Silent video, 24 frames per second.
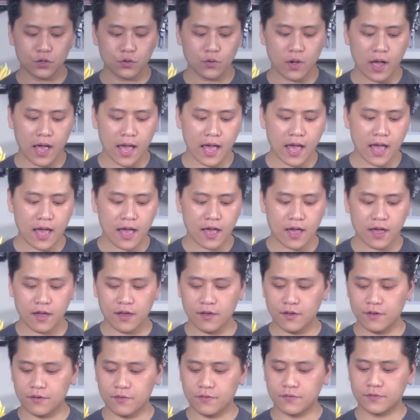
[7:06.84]
you
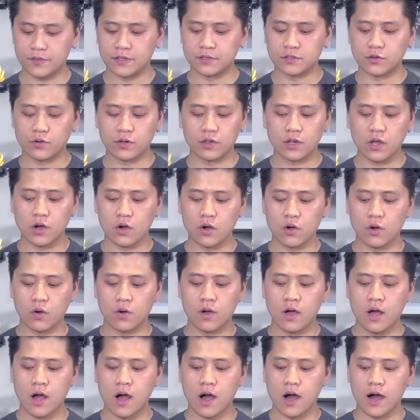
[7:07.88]
have the Sony
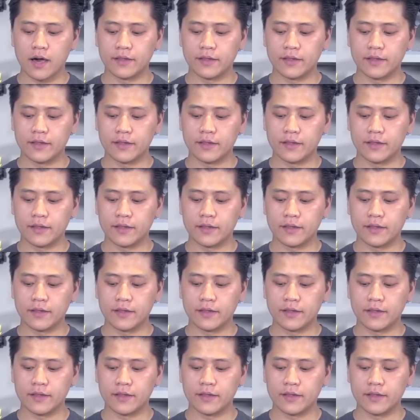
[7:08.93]
logo